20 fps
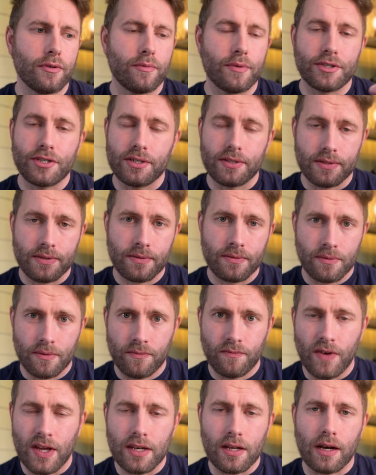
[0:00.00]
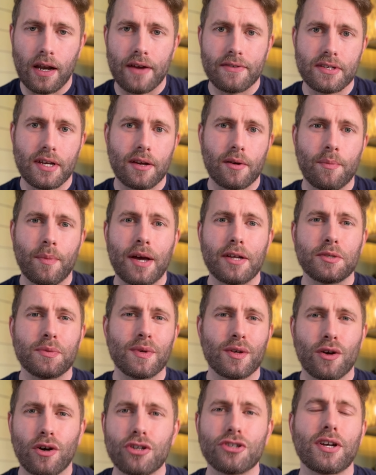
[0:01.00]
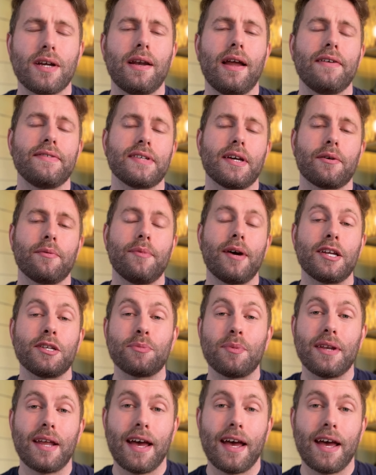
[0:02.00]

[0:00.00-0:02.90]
which is vendor lifecycle management, contract lifecycle management,